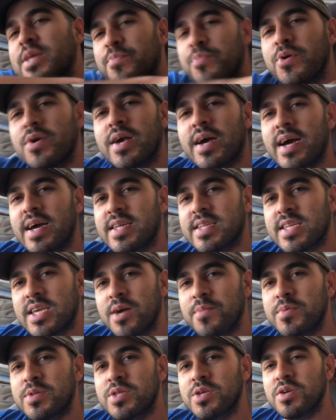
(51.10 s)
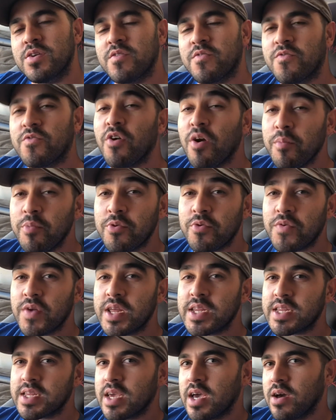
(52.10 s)
up, you guys? Coming to you from the
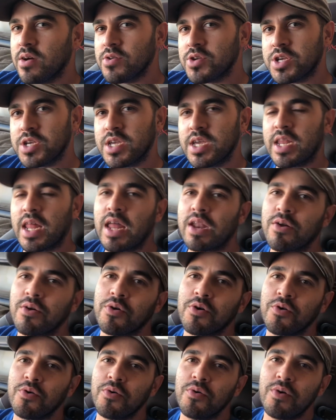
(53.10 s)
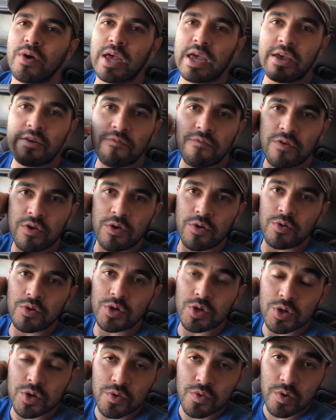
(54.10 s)
race couch, and I don't know if you
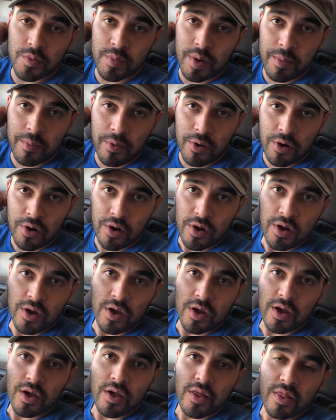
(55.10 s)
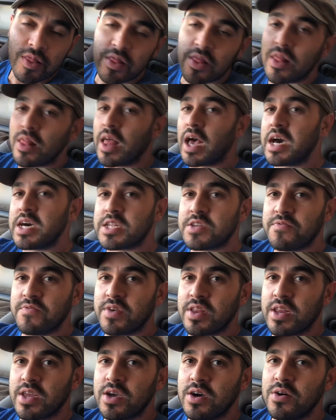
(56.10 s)
do remember the last
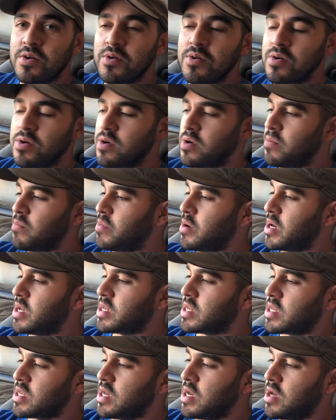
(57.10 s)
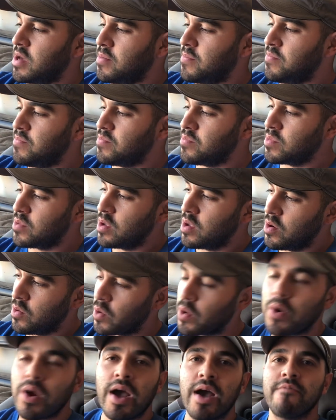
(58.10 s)
video, but
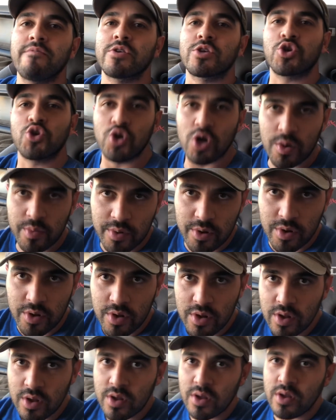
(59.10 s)
we were having trouble